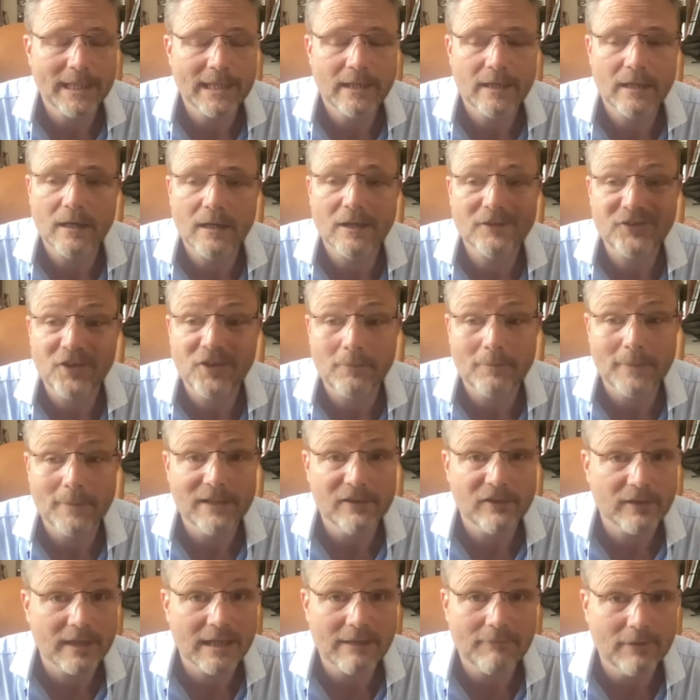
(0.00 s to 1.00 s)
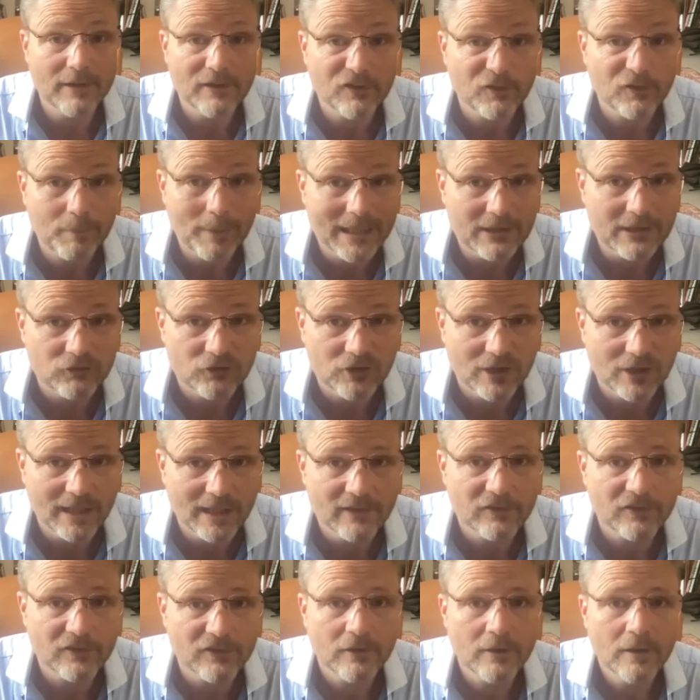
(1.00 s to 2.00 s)
And I don't mean giving
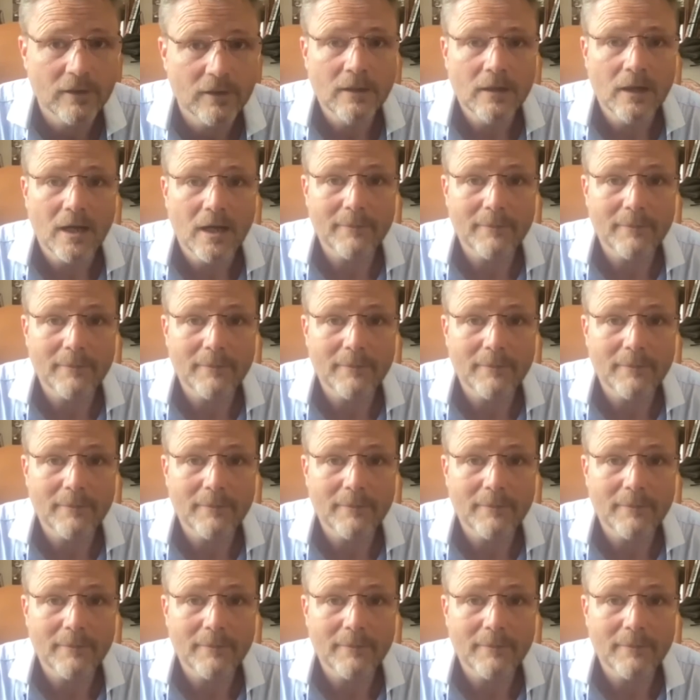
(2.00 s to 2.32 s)
speeches,